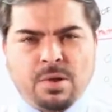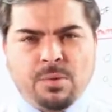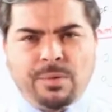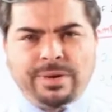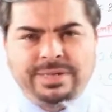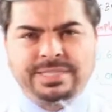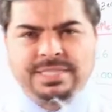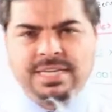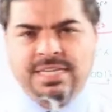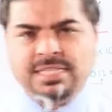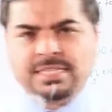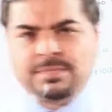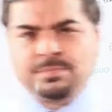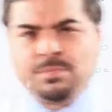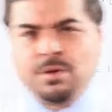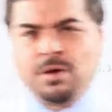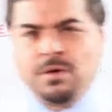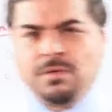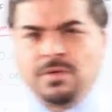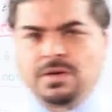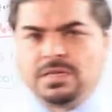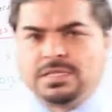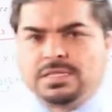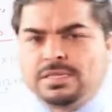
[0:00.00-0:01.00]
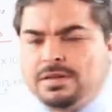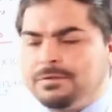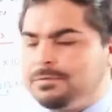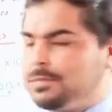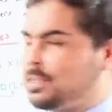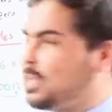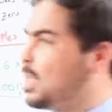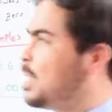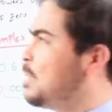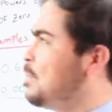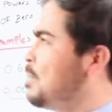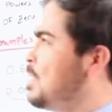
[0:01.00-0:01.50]
What does powers
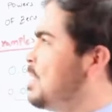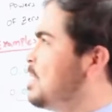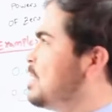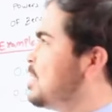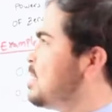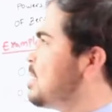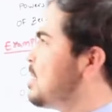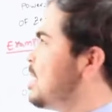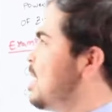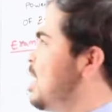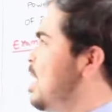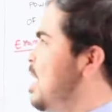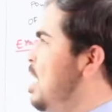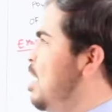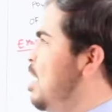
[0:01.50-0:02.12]
of 10 means?